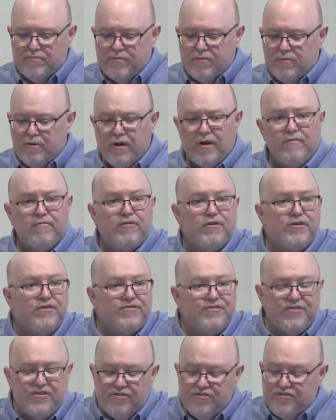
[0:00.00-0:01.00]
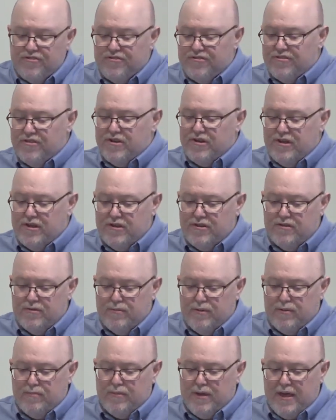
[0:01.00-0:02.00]
whatever decisions that need to
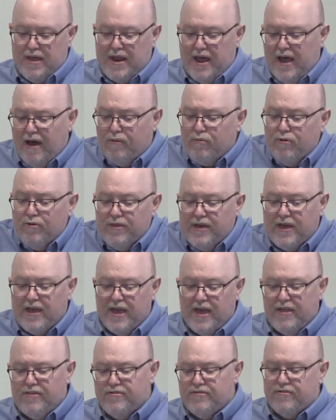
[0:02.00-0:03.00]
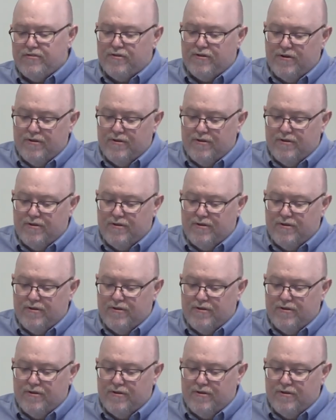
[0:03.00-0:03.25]
be made, how will they answer?